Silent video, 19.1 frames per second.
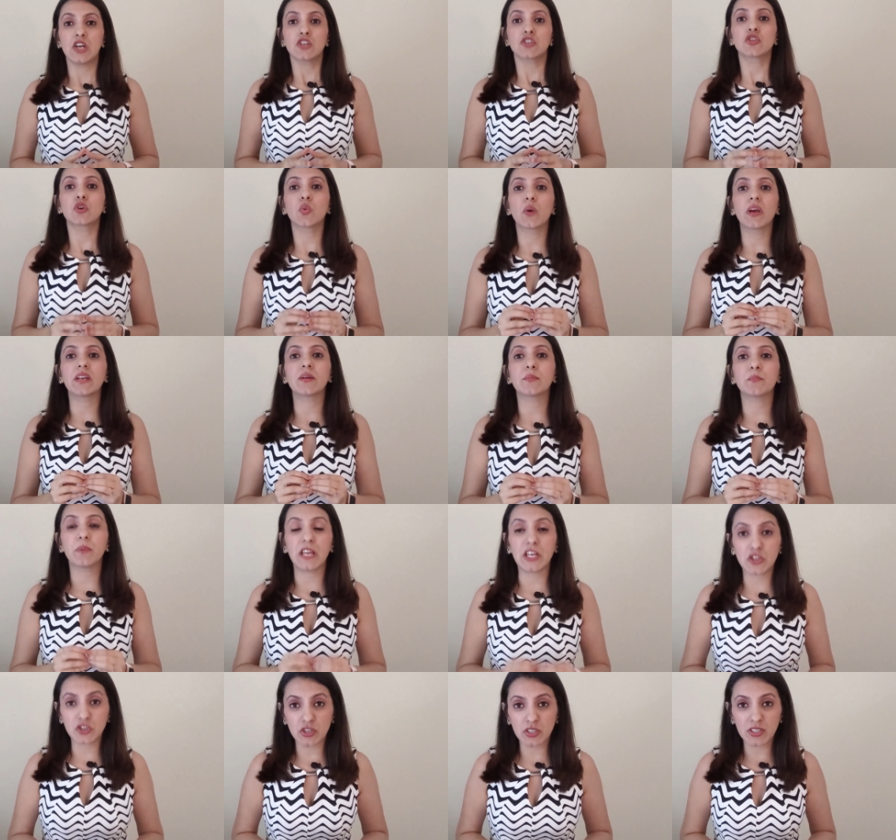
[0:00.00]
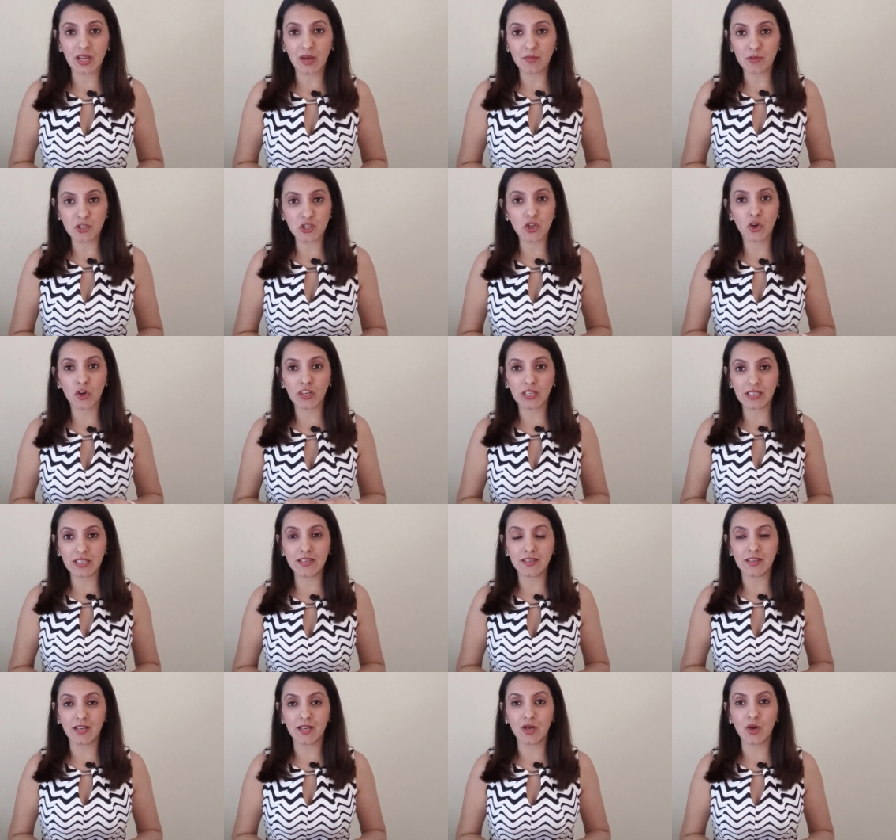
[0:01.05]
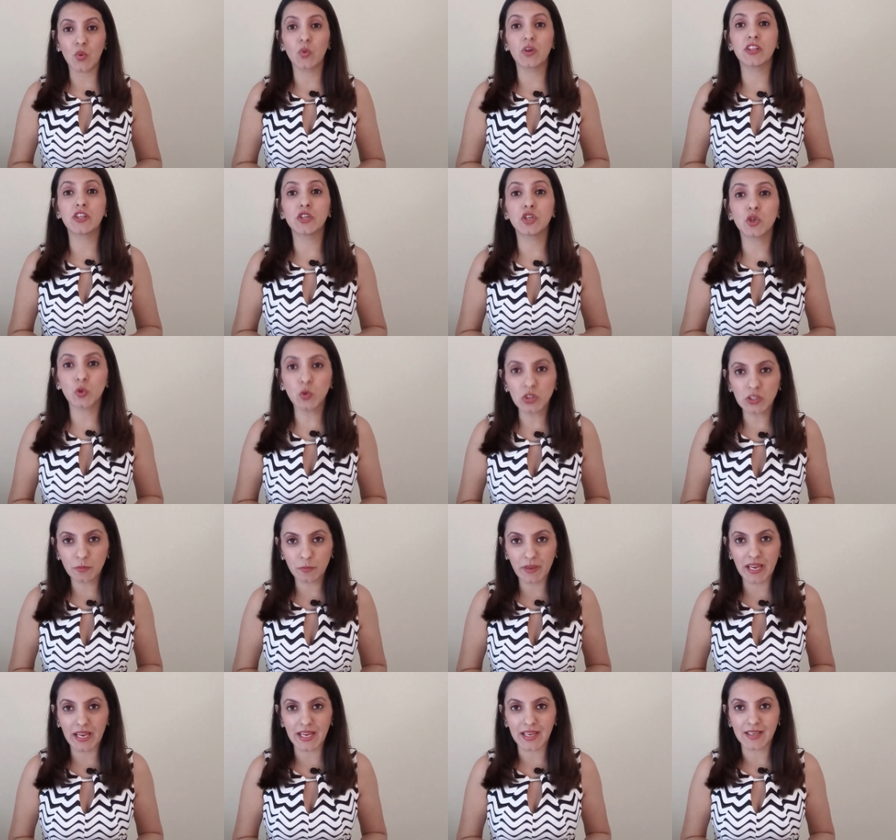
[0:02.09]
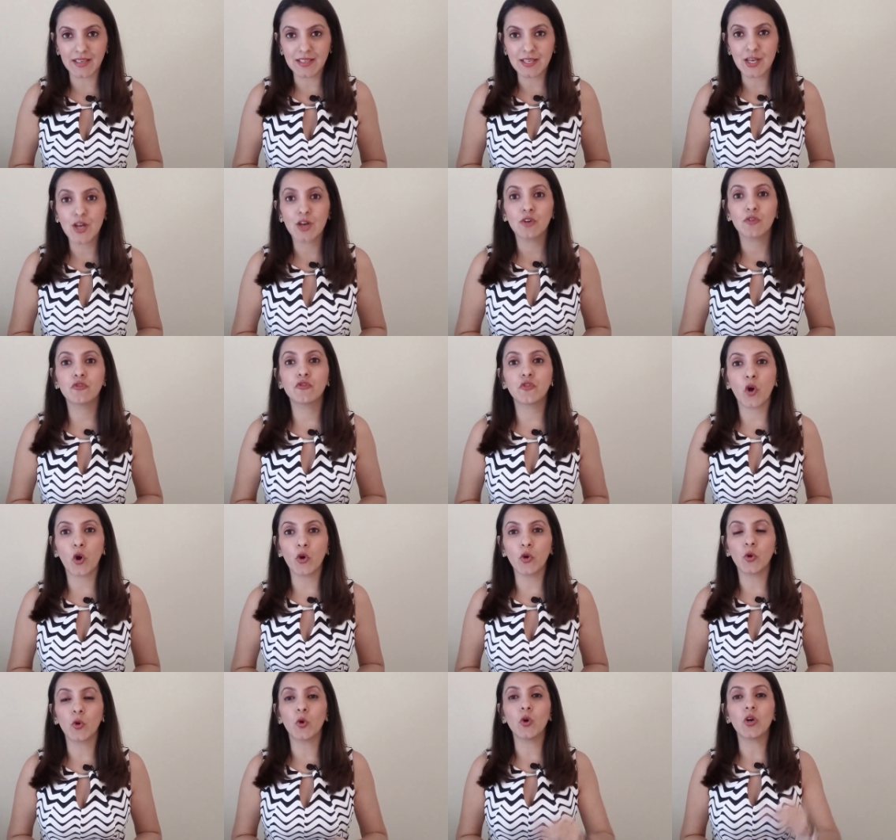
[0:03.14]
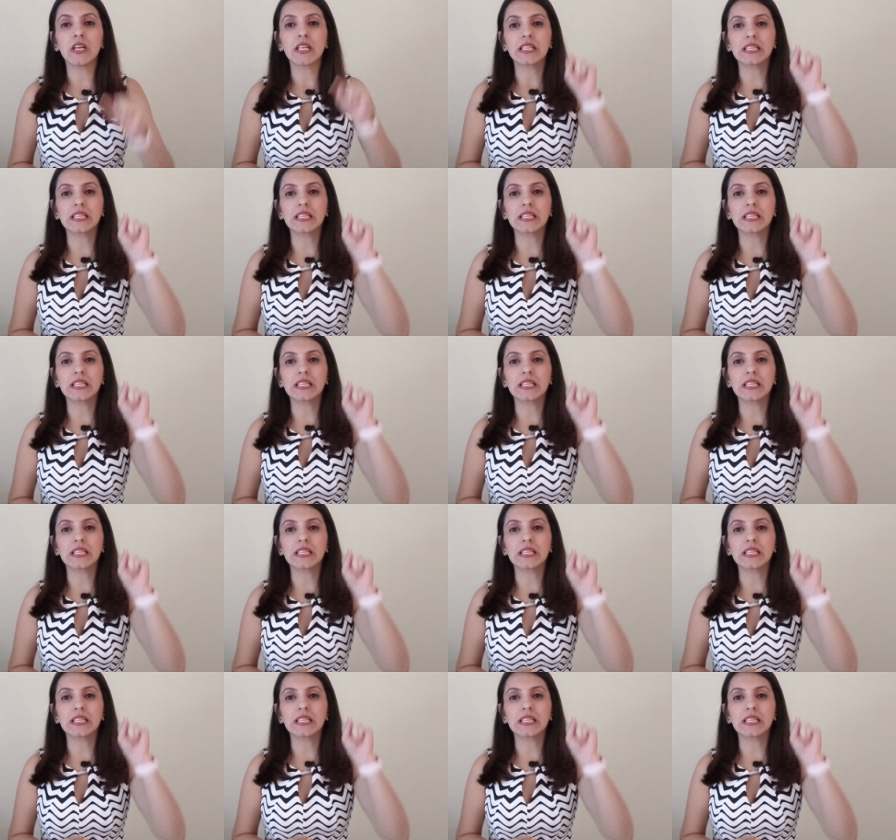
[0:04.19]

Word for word: So when a patient comes to your clinic with tooth pain, follow